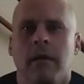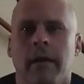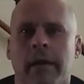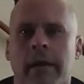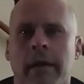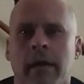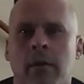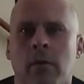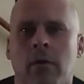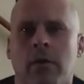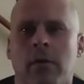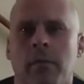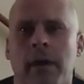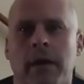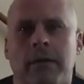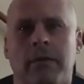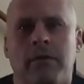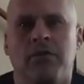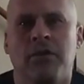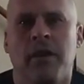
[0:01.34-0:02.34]
Hey, welcome
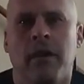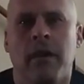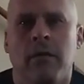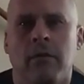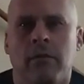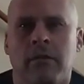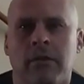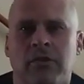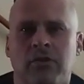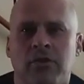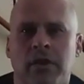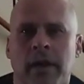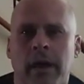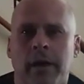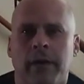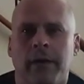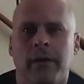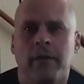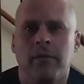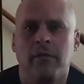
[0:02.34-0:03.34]
back to the channel. It's
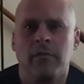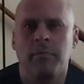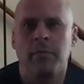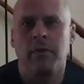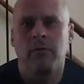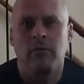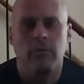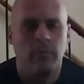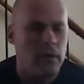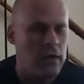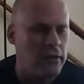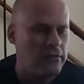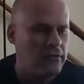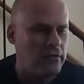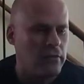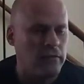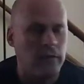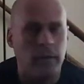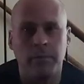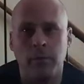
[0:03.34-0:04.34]
Chad here. It's been a little while
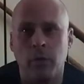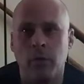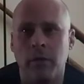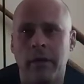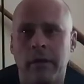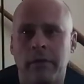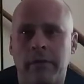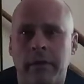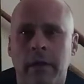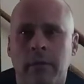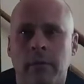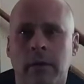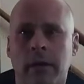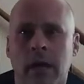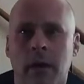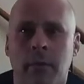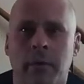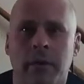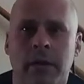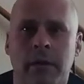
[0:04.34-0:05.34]
since I've uploaded anything, but
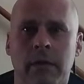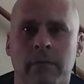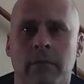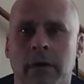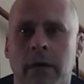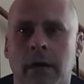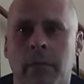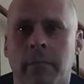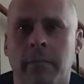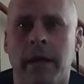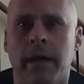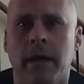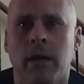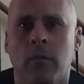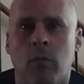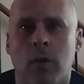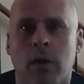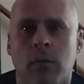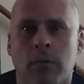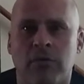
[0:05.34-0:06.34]
I kind of want to give you an update
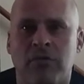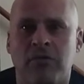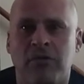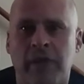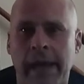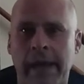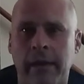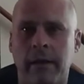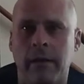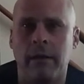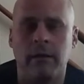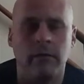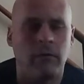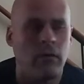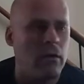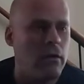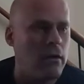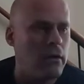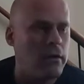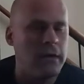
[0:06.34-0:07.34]
on where we're standing
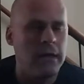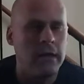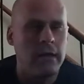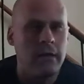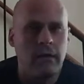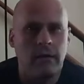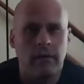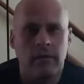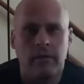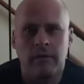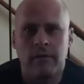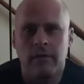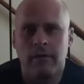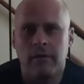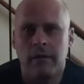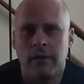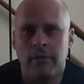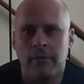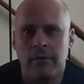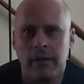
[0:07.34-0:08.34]
on the
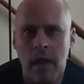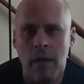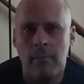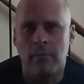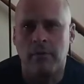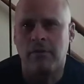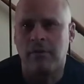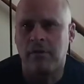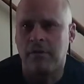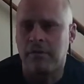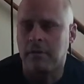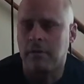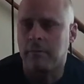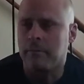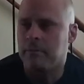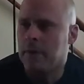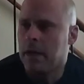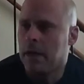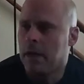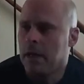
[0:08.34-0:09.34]
entertainment system.
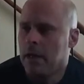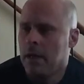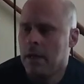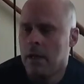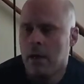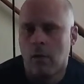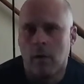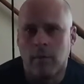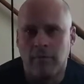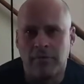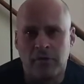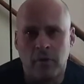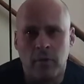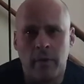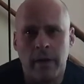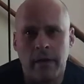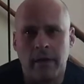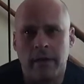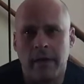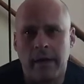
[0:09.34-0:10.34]
Well, I'm still
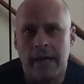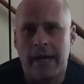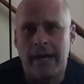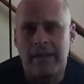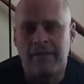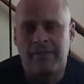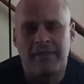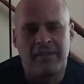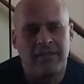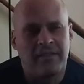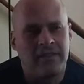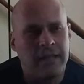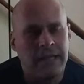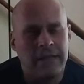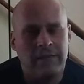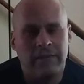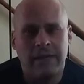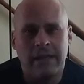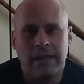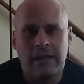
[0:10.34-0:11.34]
waiting on that Hisense
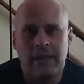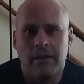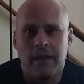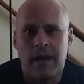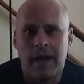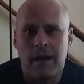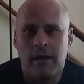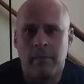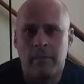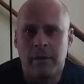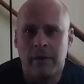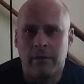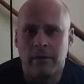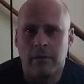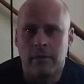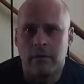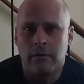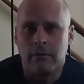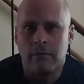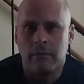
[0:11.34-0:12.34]
TV, and now I'm
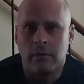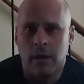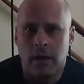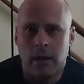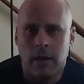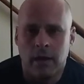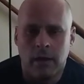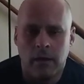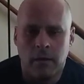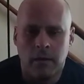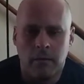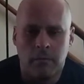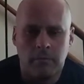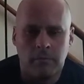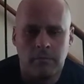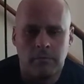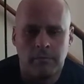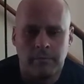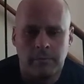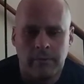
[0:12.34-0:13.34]
hearing, I
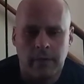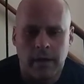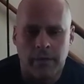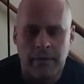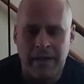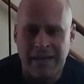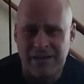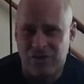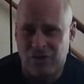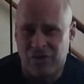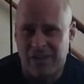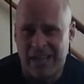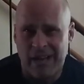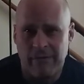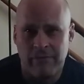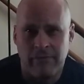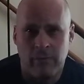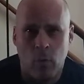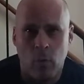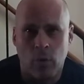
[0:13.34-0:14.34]
think
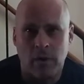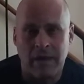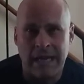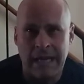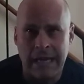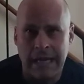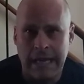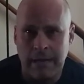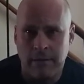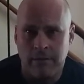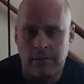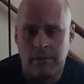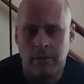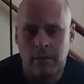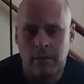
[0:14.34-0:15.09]
July 14th